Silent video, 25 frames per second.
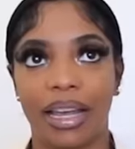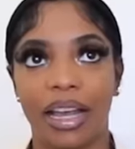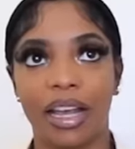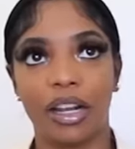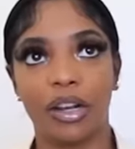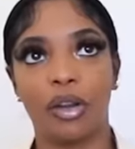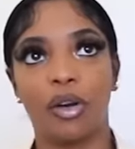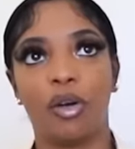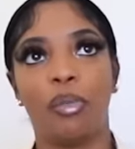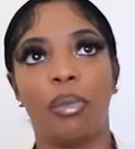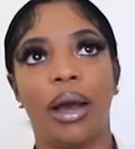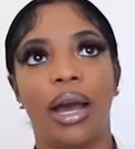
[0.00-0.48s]
Like
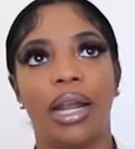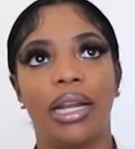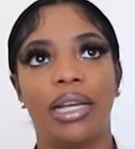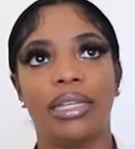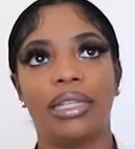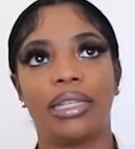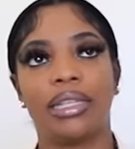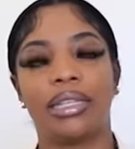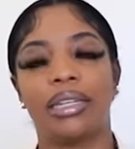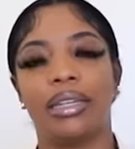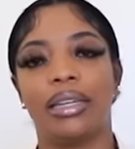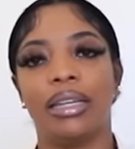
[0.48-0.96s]

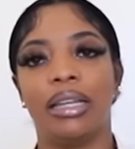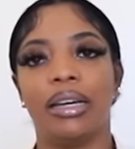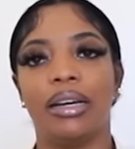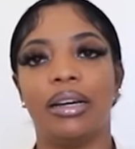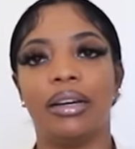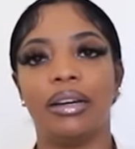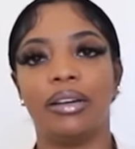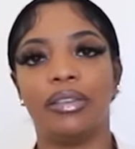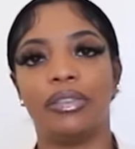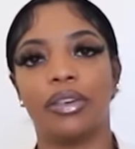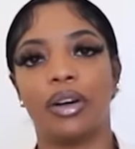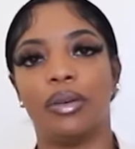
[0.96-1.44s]
nobody's
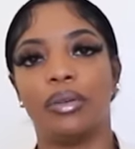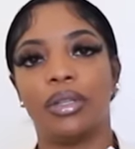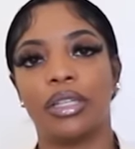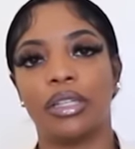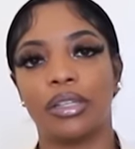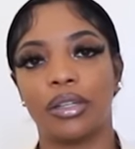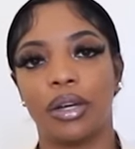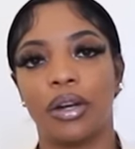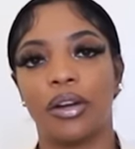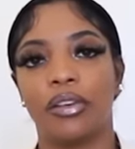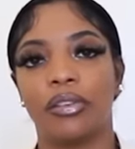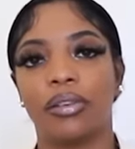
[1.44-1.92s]
love on
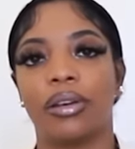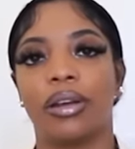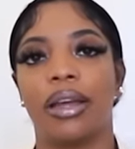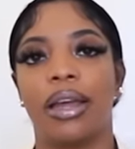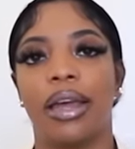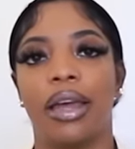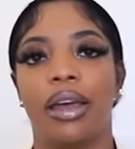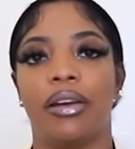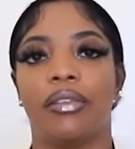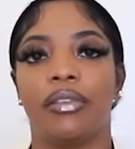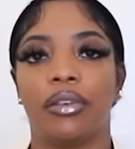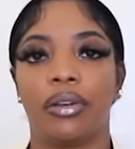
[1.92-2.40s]
this earth
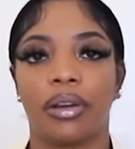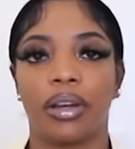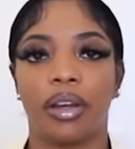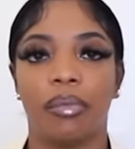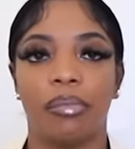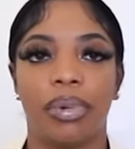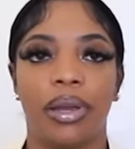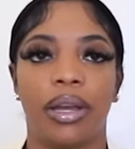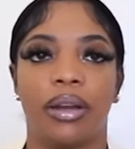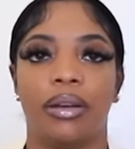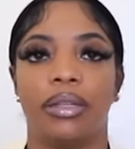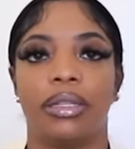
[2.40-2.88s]
could ever
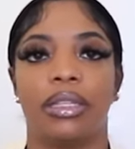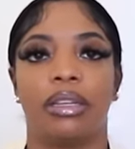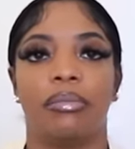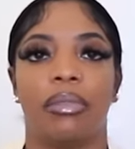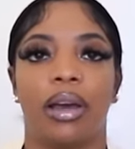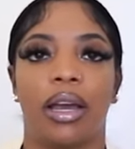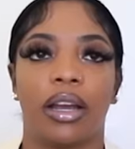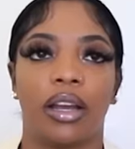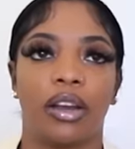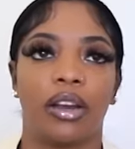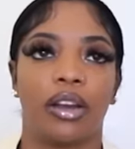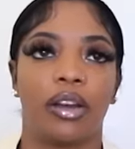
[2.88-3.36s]
compare to
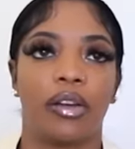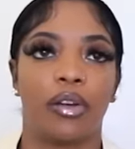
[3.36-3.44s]
my